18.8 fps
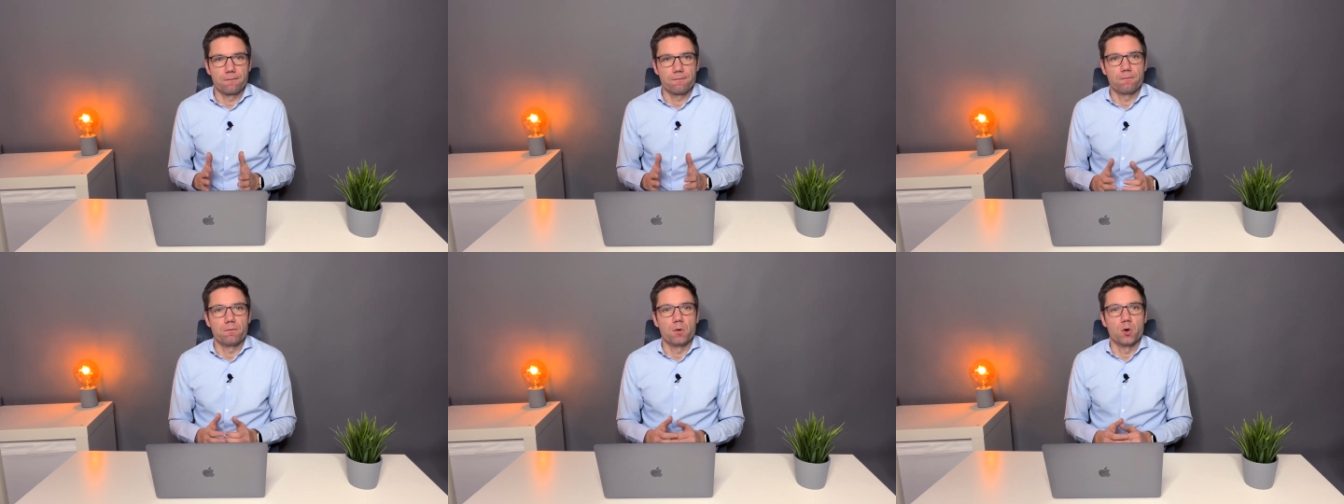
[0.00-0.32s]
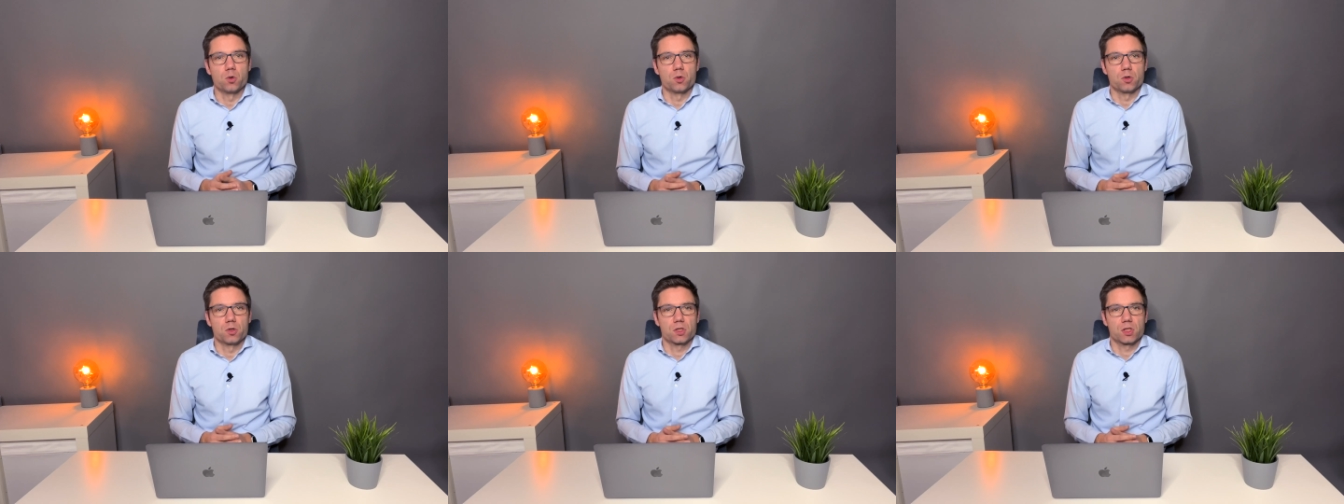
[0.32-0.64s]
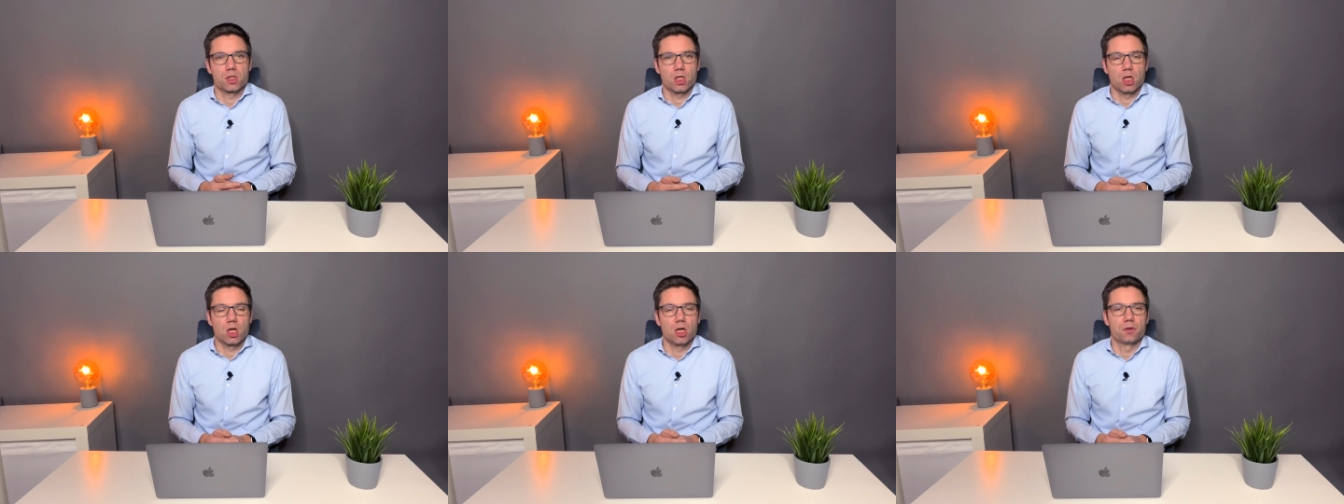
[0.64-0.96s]
focus
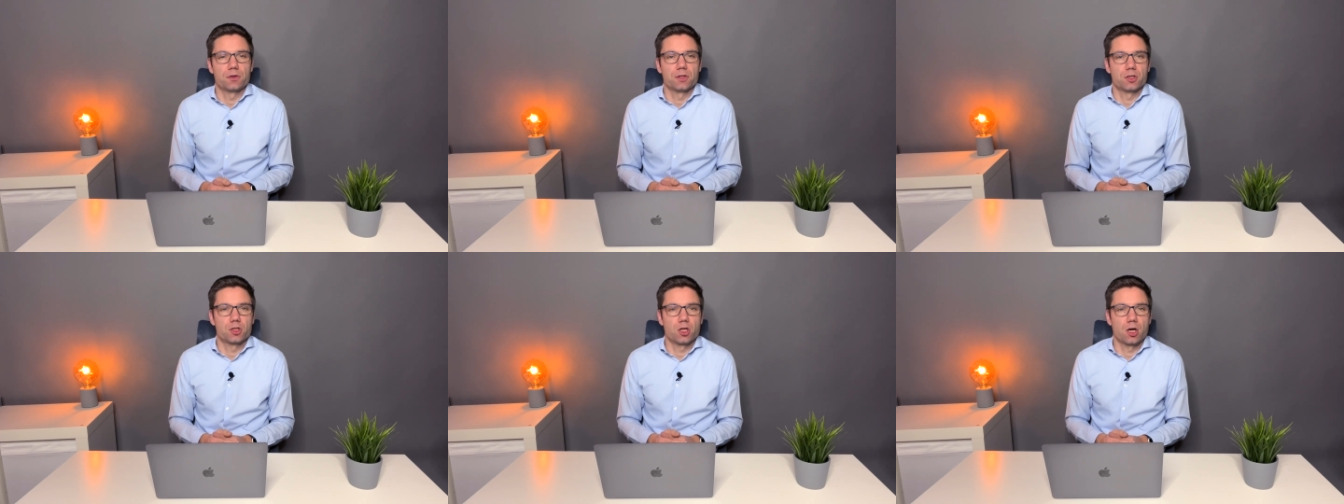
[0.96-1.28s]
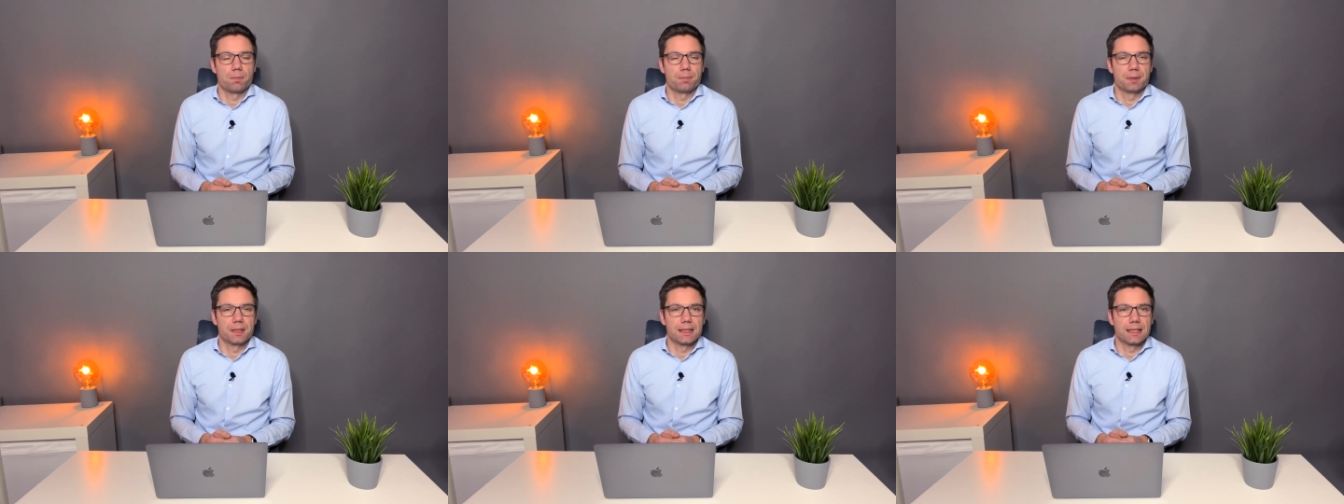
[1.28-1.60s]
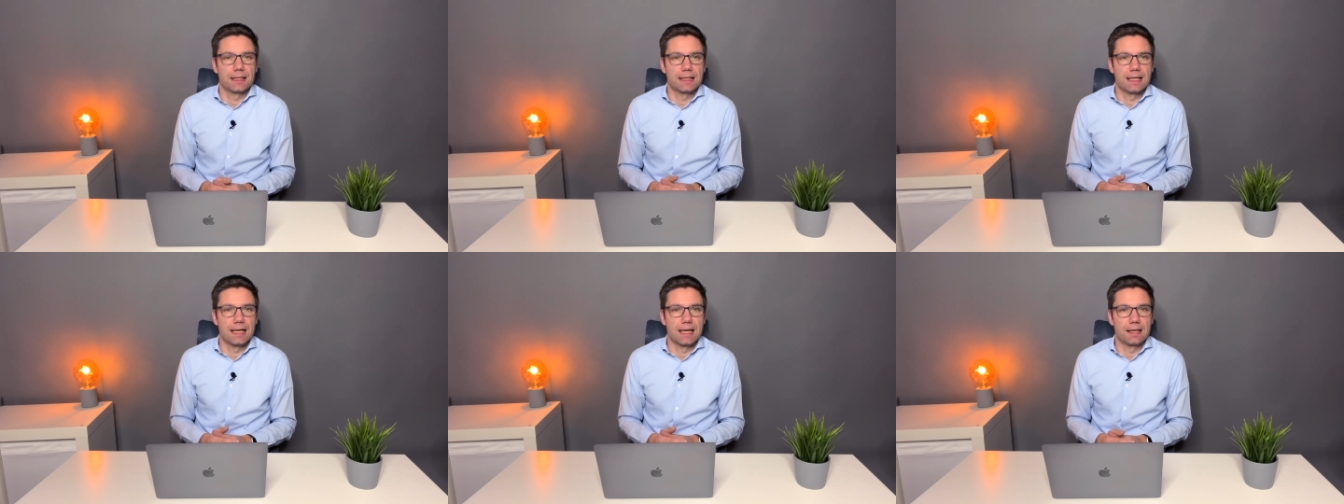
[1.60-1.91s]
on the topic
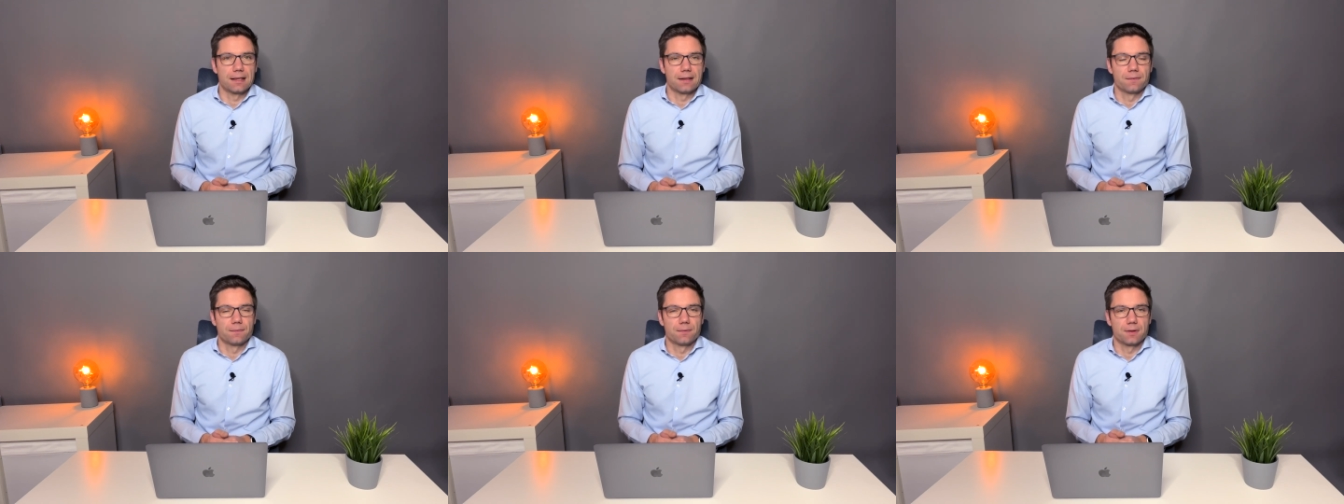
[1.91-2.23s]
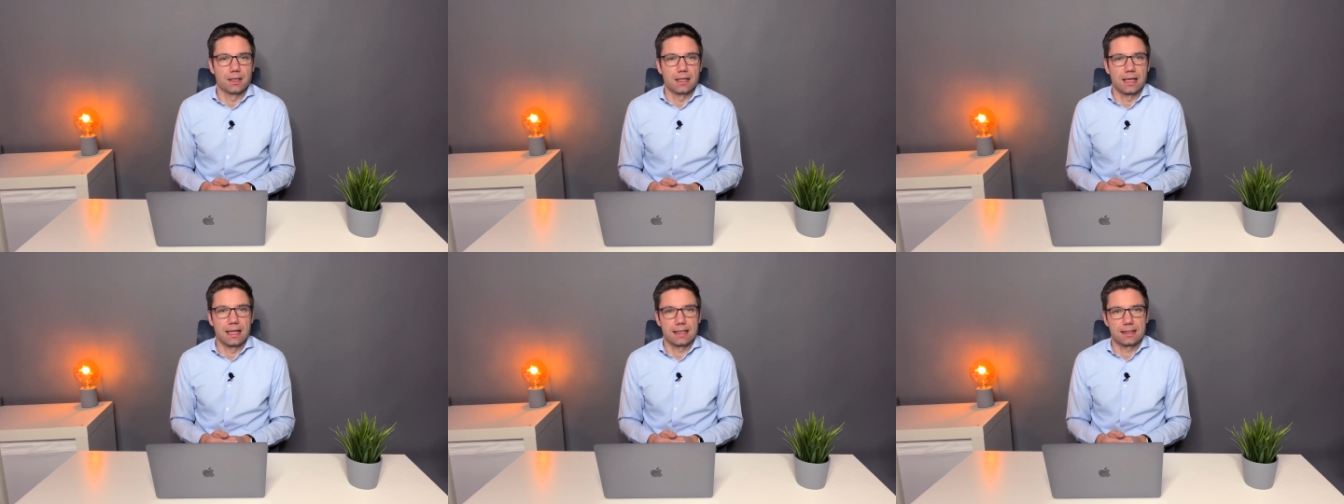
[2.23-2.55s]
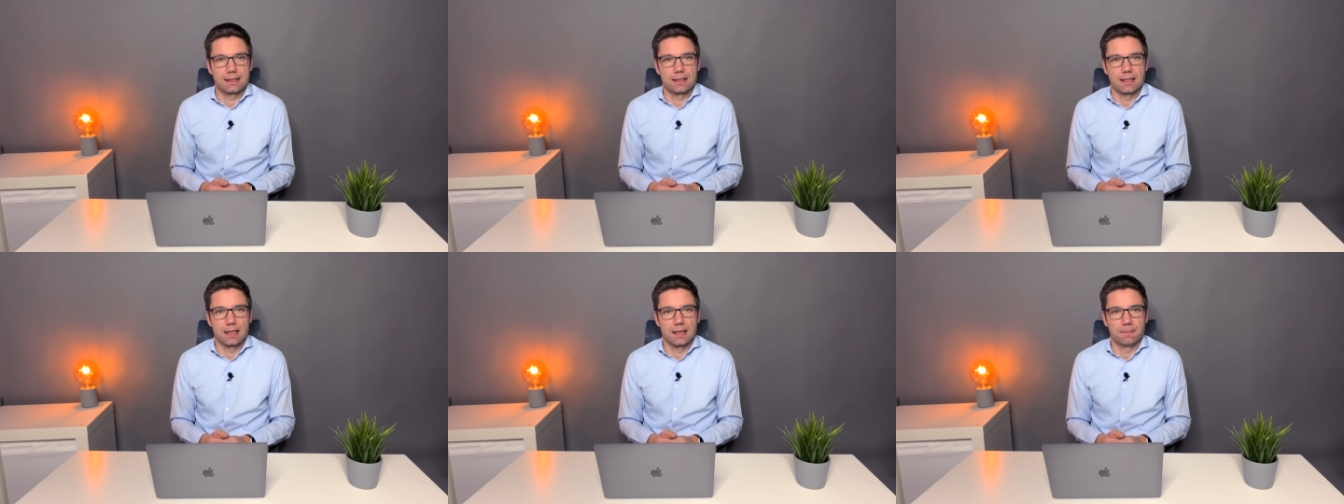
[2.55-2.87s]
again the
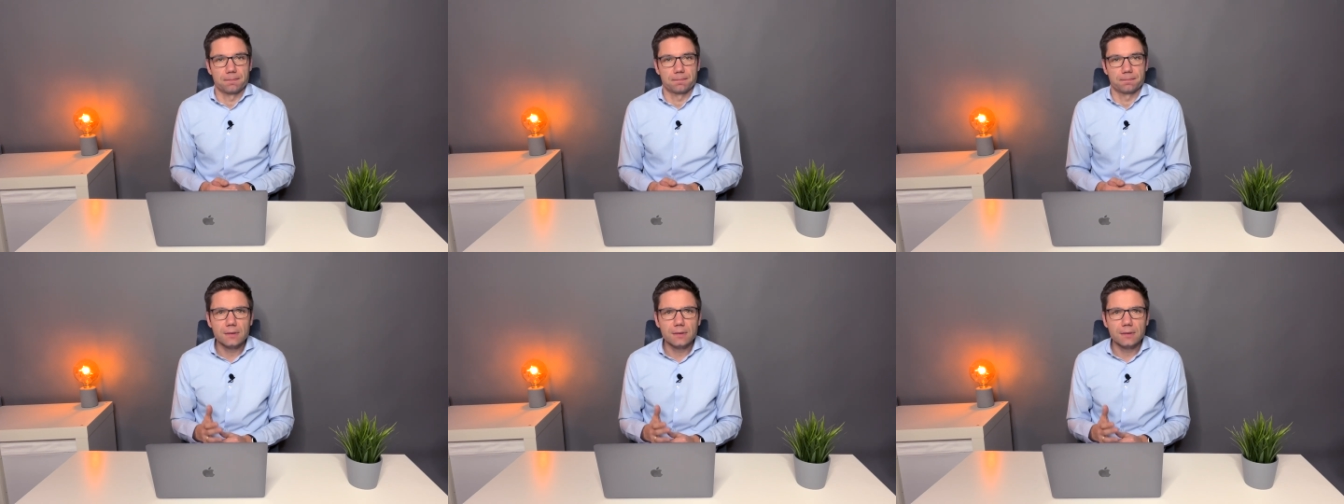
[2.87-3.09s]
next day.